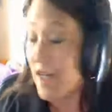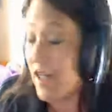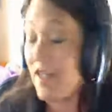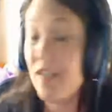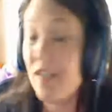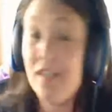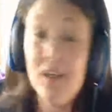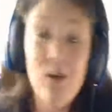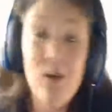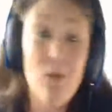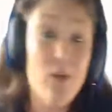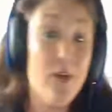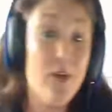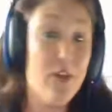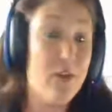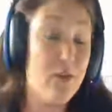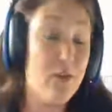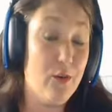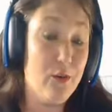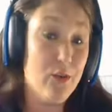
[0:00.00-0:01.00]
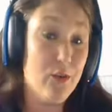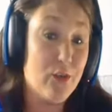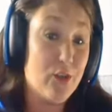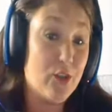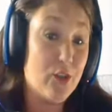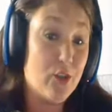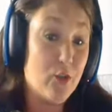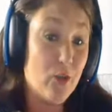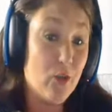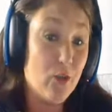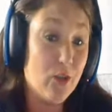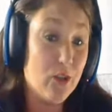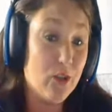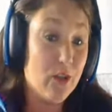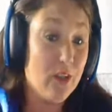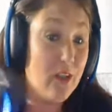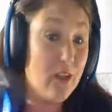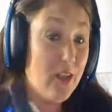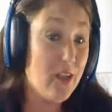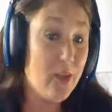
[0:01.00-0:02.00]
You don't want to throw your
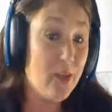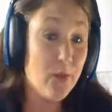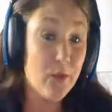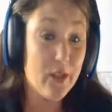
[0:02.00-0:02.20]
controller. You